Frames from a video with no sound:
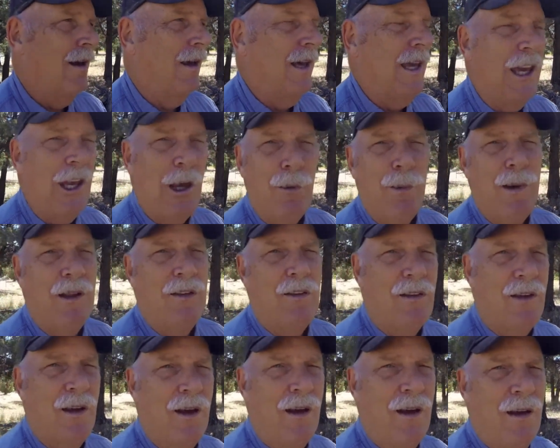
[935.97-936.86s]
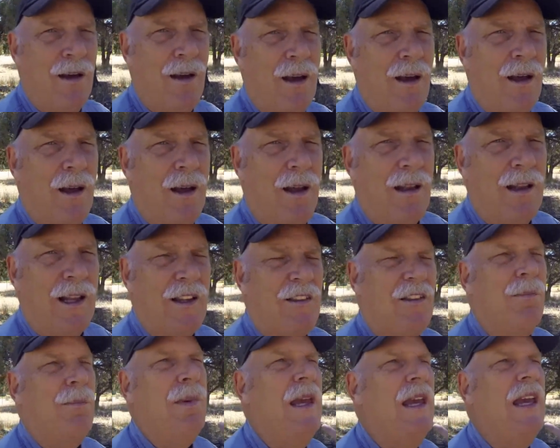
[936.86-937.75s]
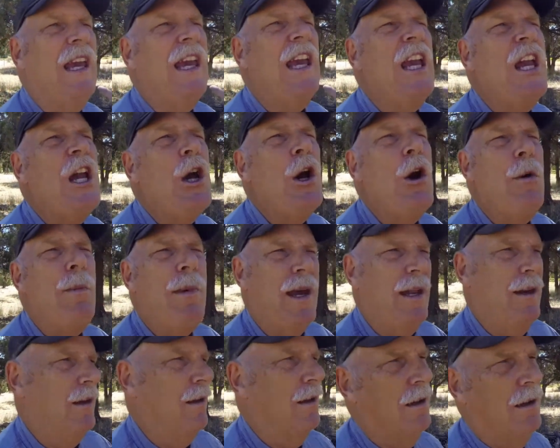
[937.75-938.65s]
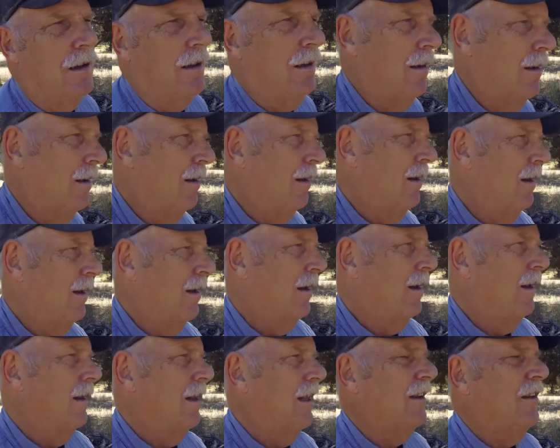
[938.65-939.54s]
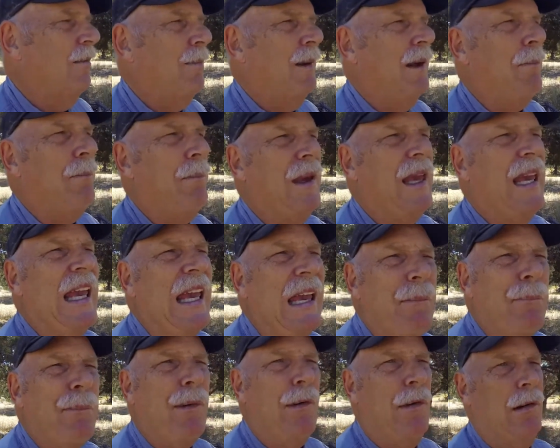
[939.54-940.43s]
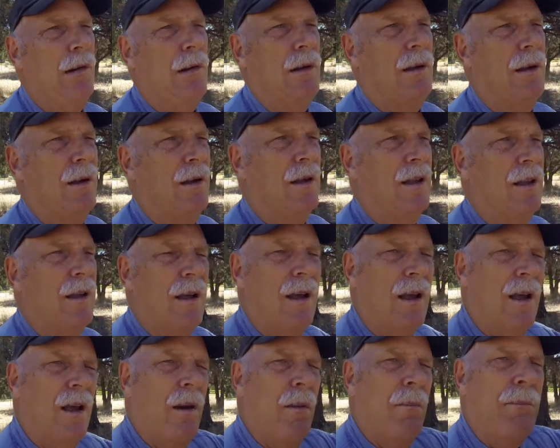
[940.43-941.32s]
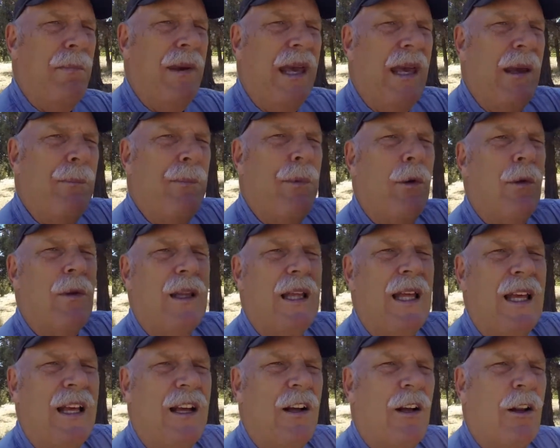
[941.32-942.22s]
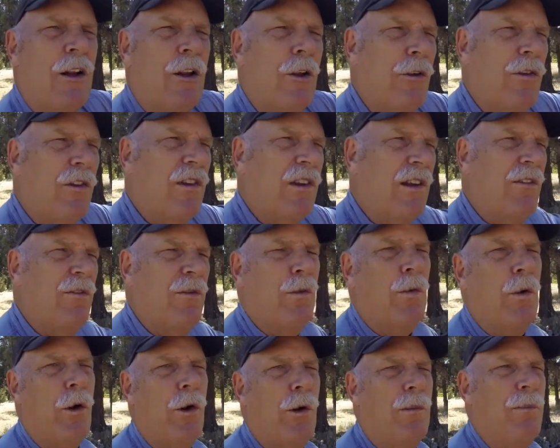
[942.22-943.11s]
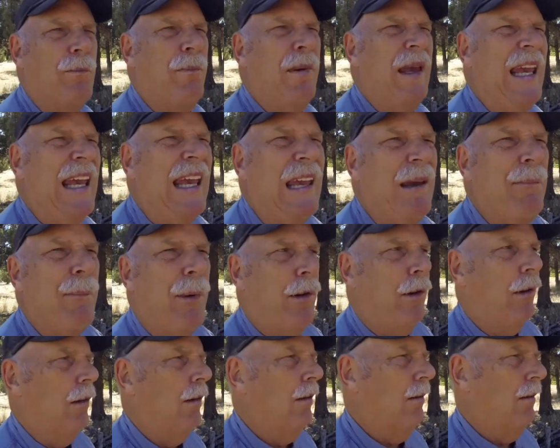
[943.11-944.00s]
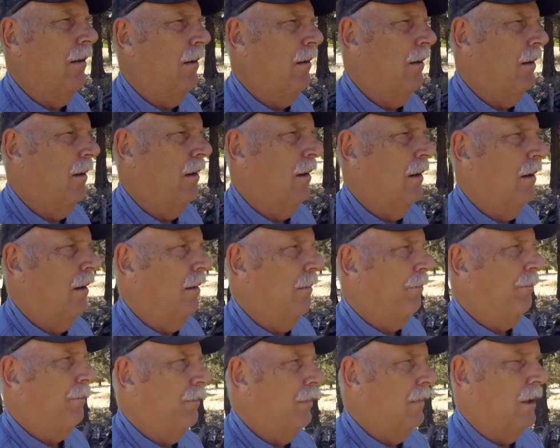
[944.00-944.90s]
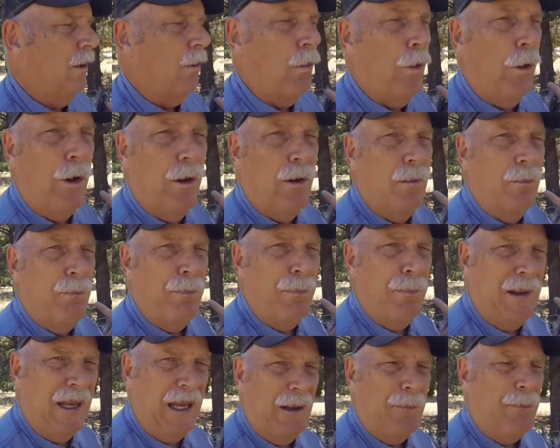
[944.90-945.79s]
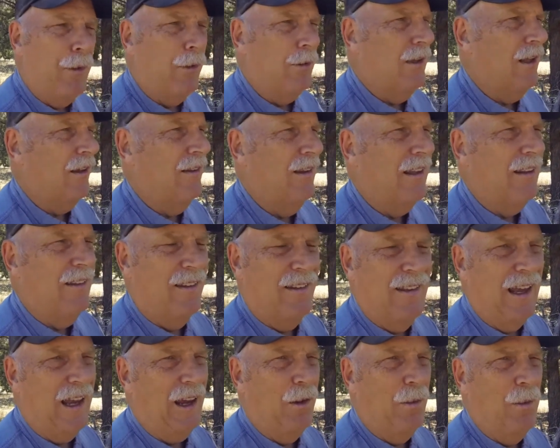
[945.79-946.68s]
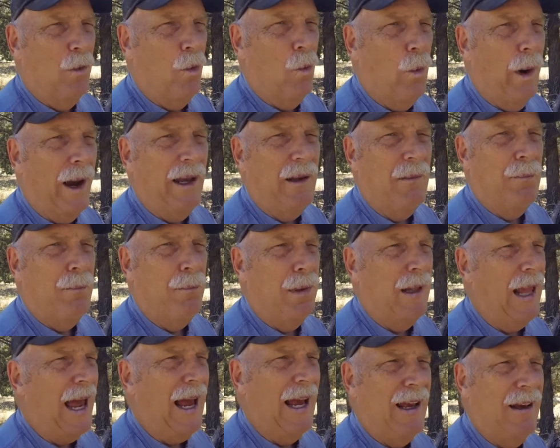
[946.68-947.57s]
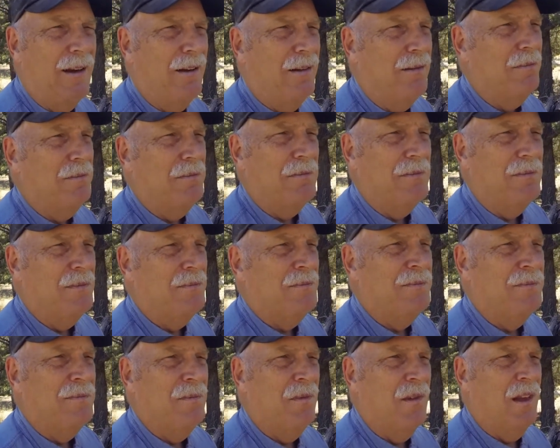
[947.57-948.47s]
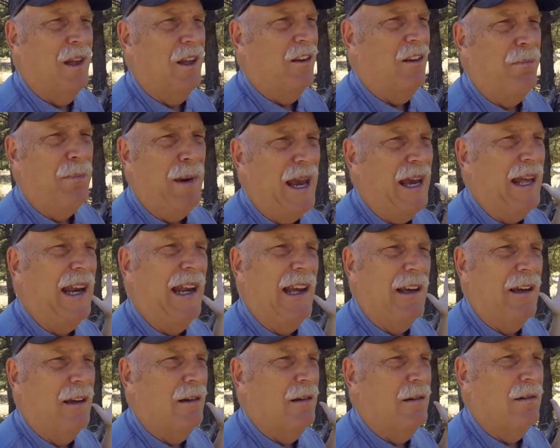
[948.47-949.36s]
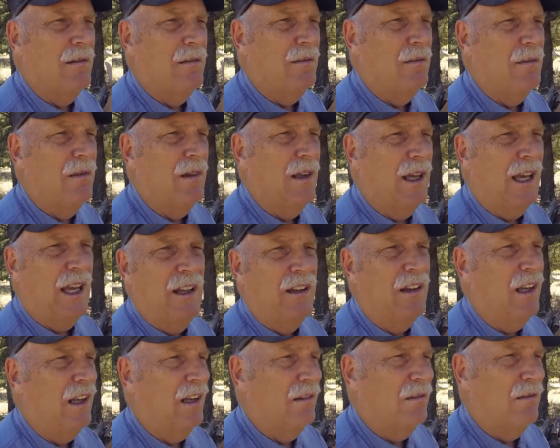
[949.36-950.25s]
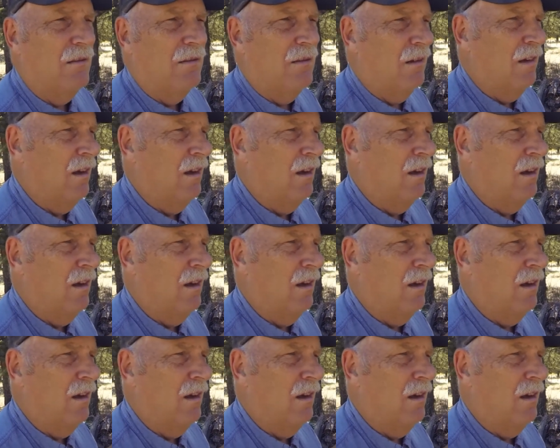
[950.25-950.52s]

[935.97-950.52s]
Humans, let's be human. Let's be people. People, the inclusive word people. The word people doesn't say white, black, Hispanic, Indian.